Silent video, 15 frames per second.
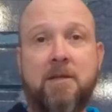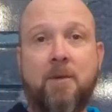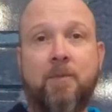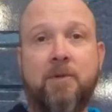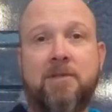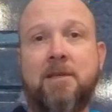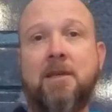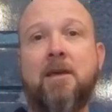I
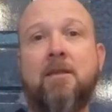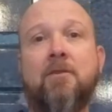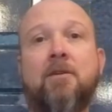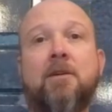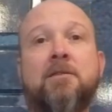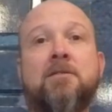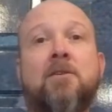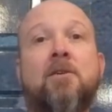put together.
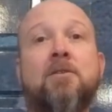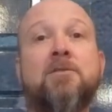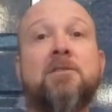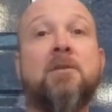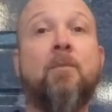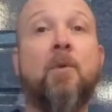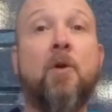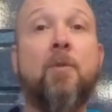It's called
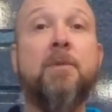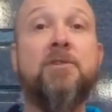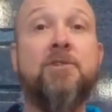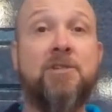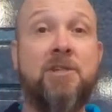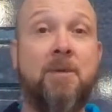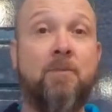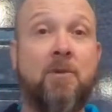
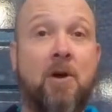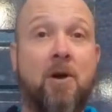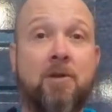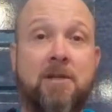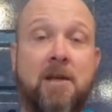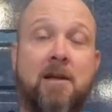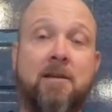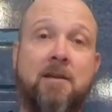
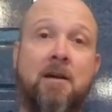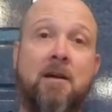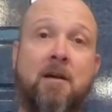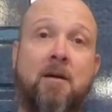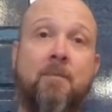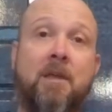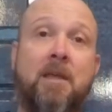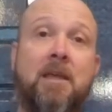
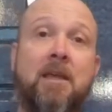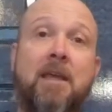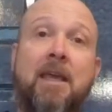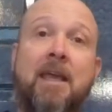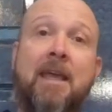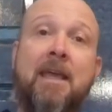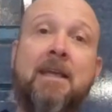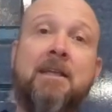SuburbanSheepdog.com.
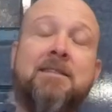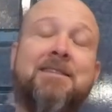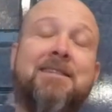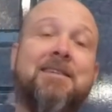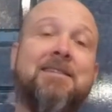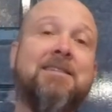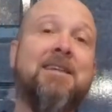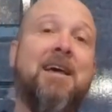It's
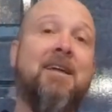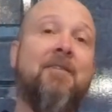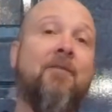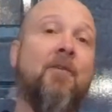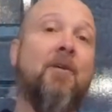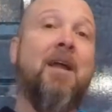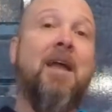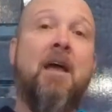the site
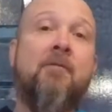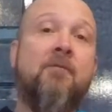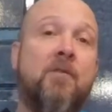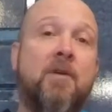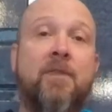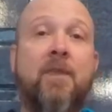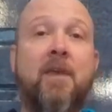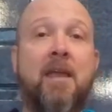for
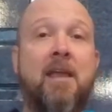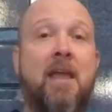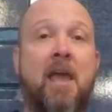everything